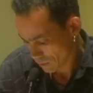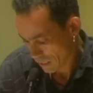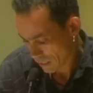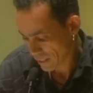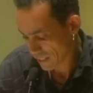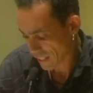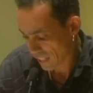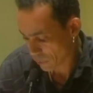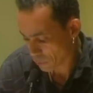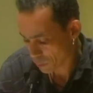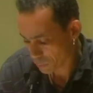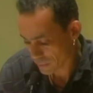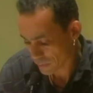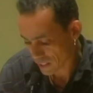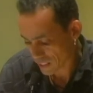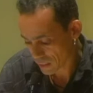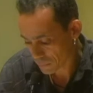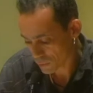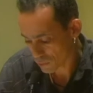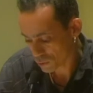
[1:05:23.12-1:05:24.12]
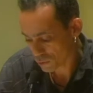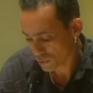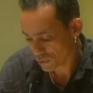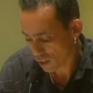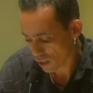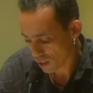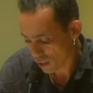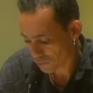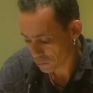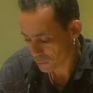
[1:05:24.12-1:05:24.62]
that I will be able to
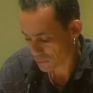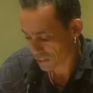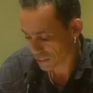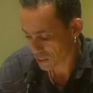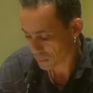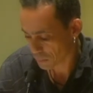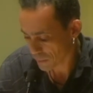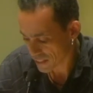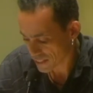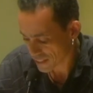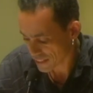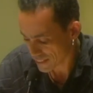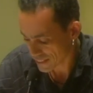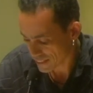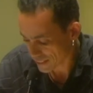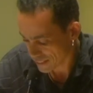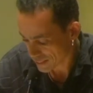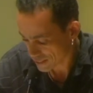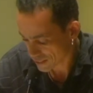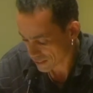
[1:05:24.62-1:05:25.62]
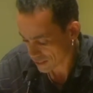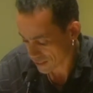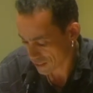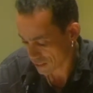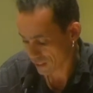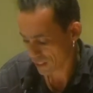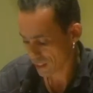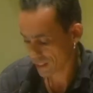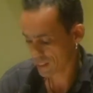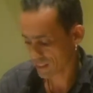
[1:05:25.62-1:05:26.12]
laugh with as much
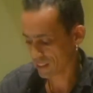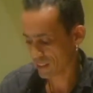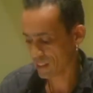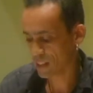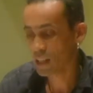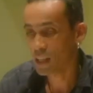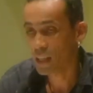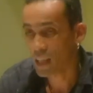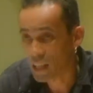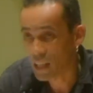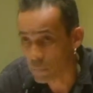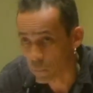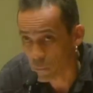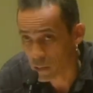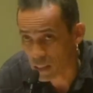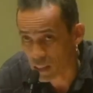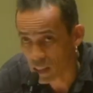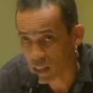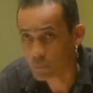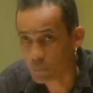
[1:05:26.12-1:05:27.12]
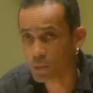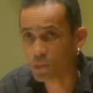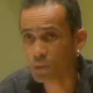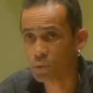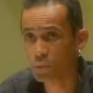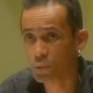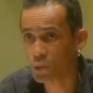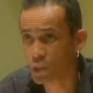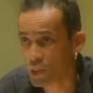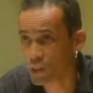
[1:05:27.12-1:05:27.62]
intensity as I am able
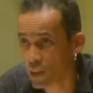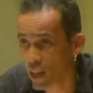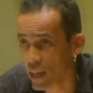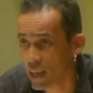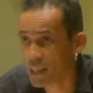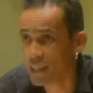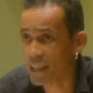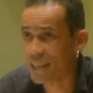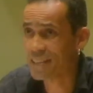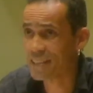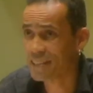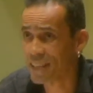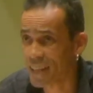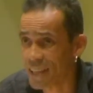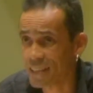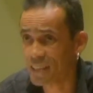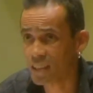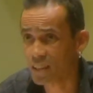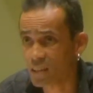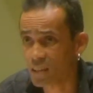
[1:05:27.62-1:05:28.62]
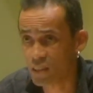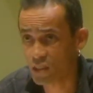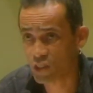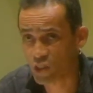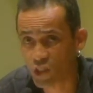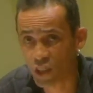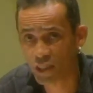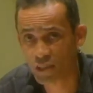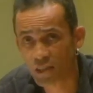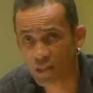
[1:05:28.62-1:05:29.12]
to cry, and that it is
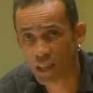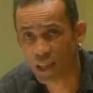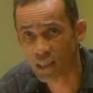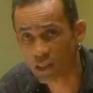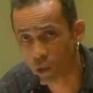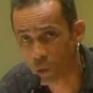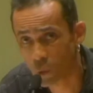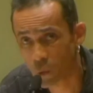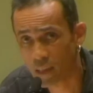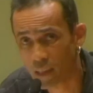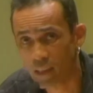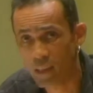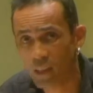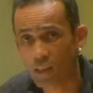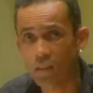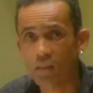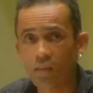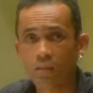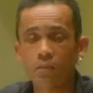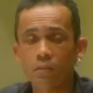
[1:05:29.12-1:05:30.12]
just that okay.